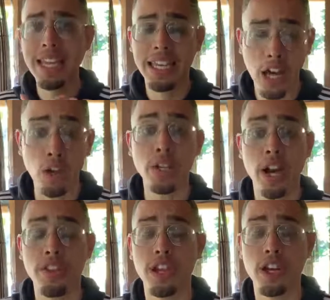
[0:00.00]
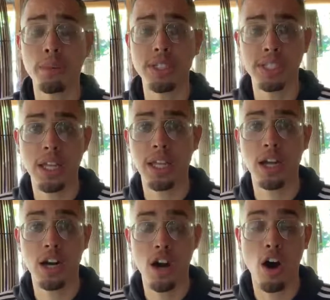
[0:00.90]
And not only are they gonna be
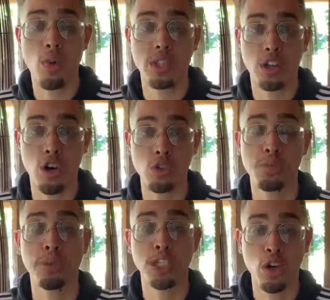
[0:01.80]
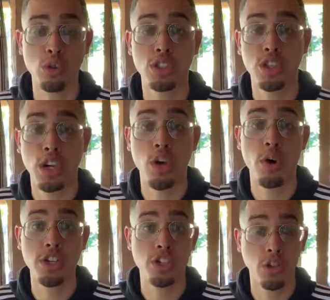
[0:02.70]
selling a call with the coach, but the coach is gonna go
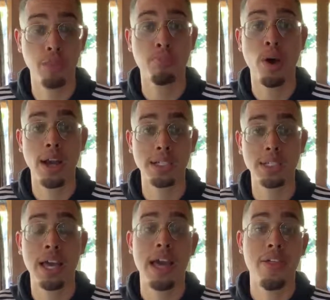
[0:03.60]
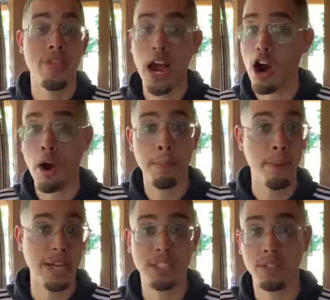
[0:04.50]
ahead and show them products that are
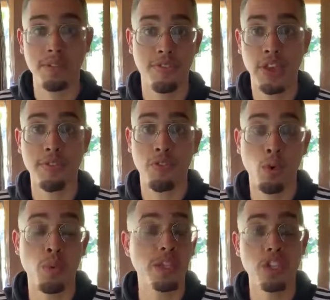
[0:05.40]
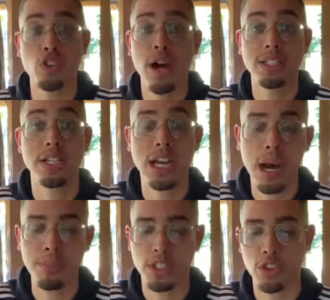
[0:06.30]
best fit for what they're trying to
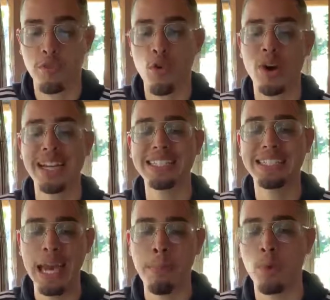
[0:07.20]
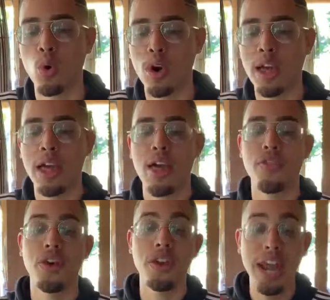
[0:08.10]
accomplish. So for example,
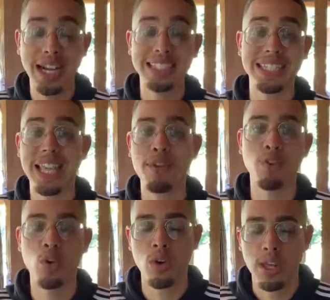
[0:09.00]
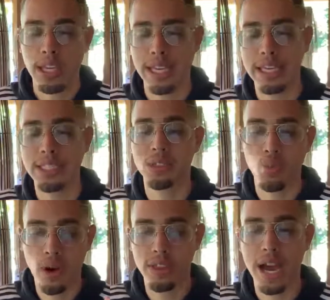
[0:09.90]
the next level is
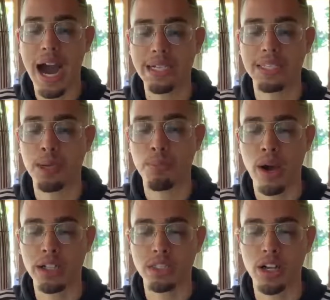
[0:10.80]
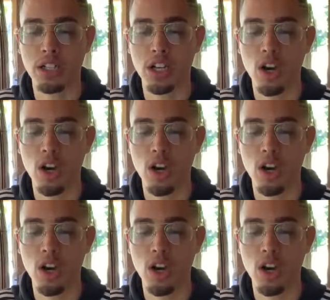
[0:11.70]
where the high ticket products start to